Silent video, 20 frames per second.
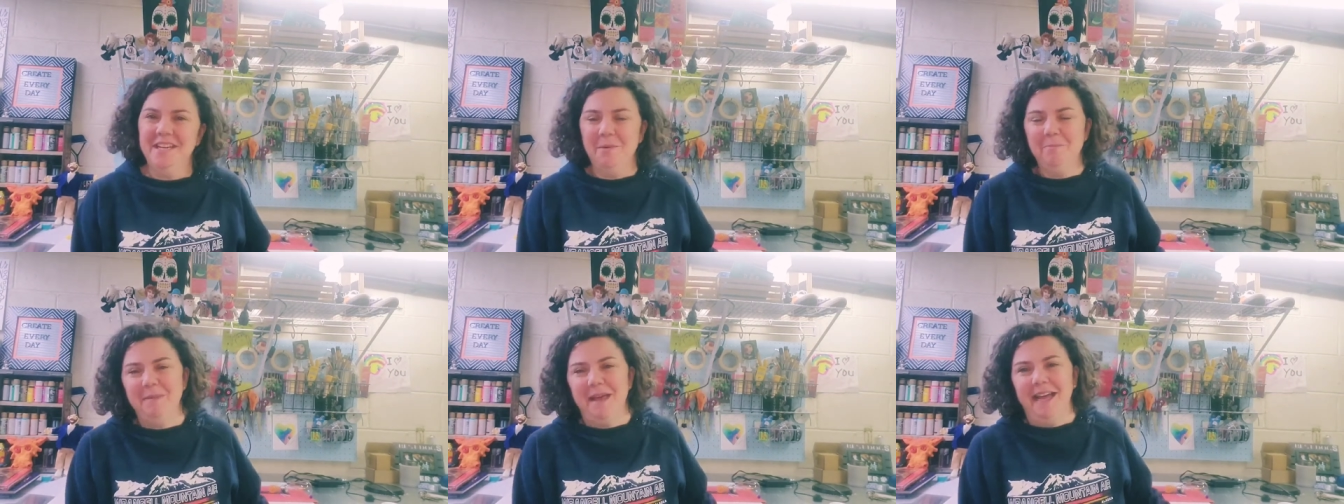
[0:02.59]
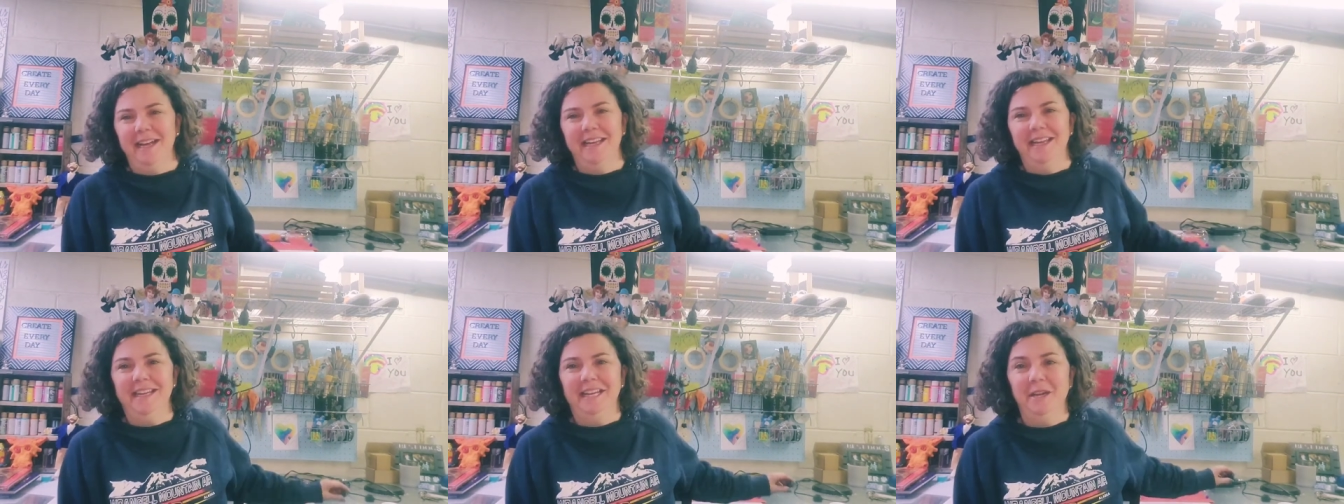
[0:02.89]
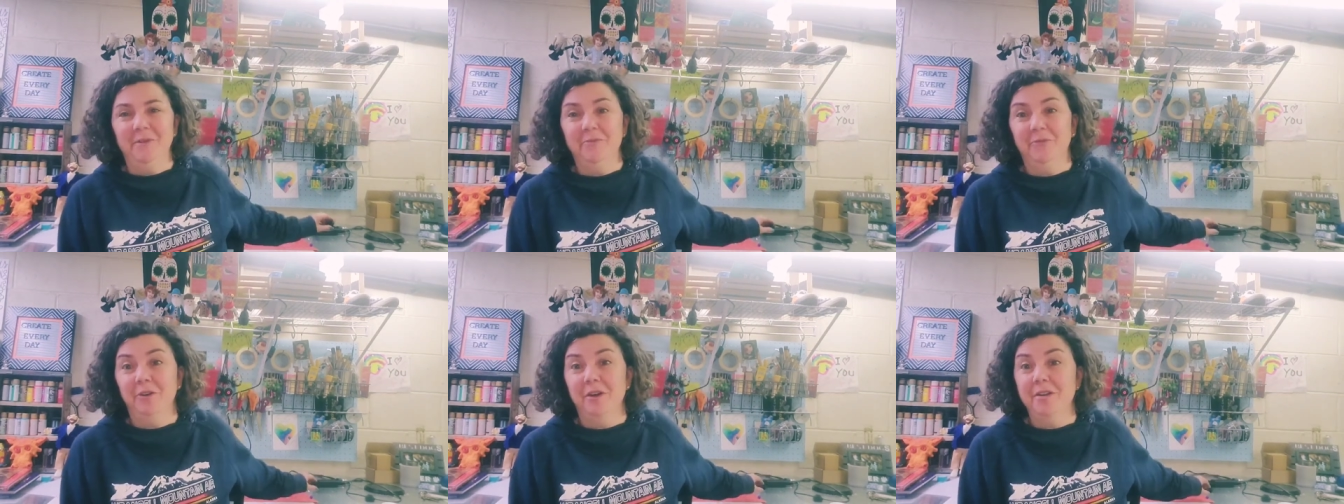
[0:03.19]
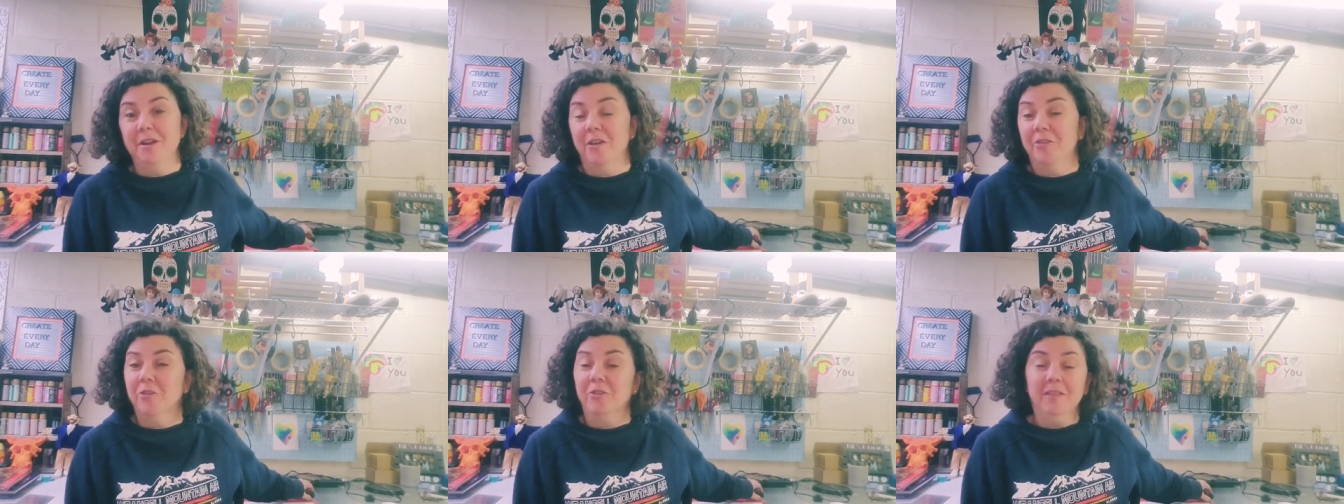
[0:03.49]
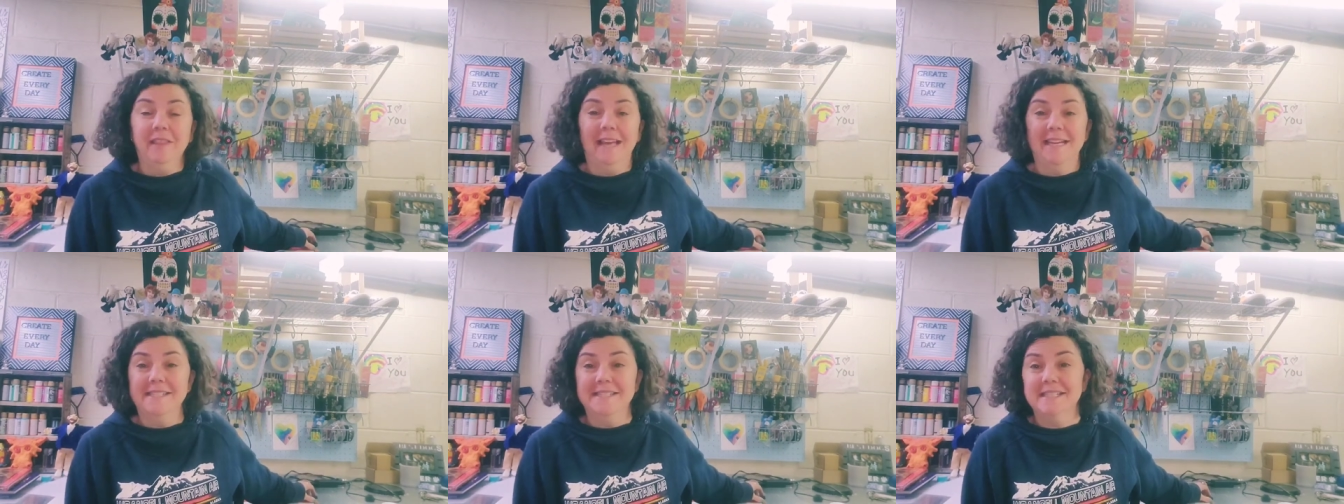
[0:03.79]
I'm back again for another
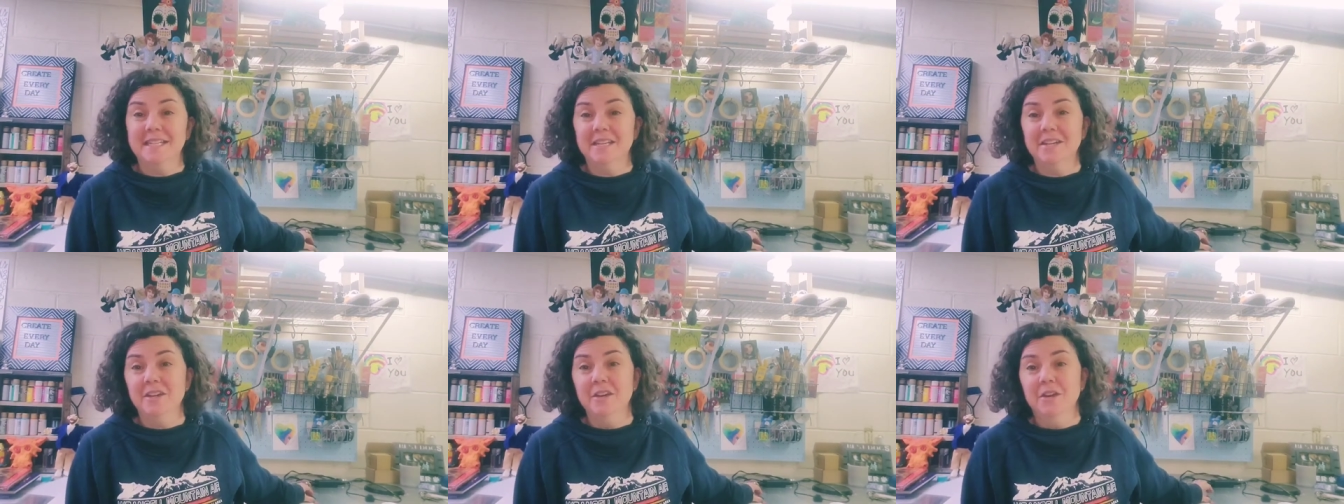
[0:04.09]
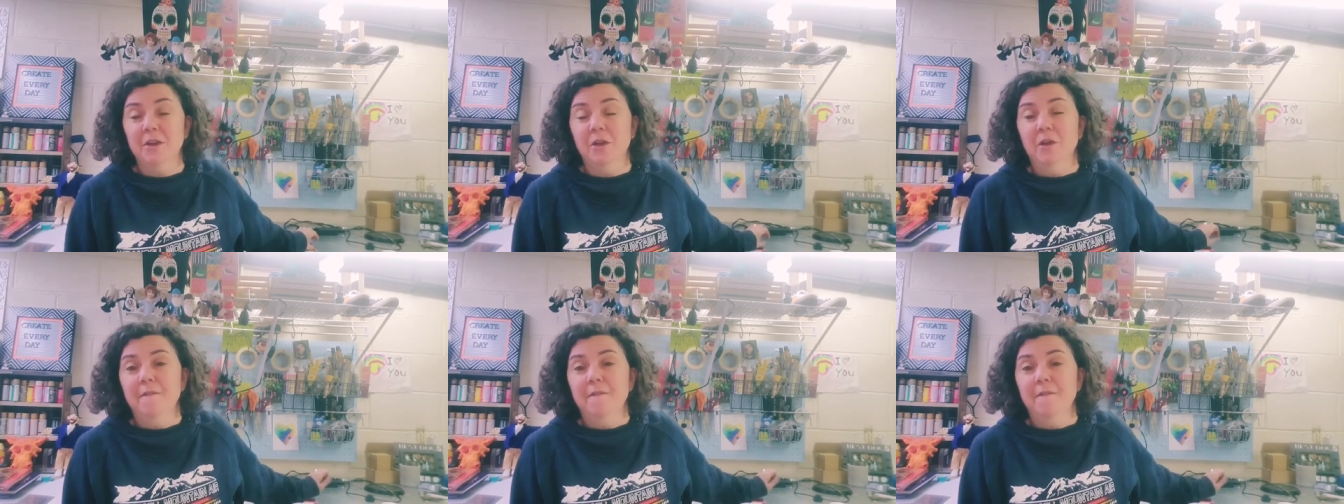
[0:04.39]
lesson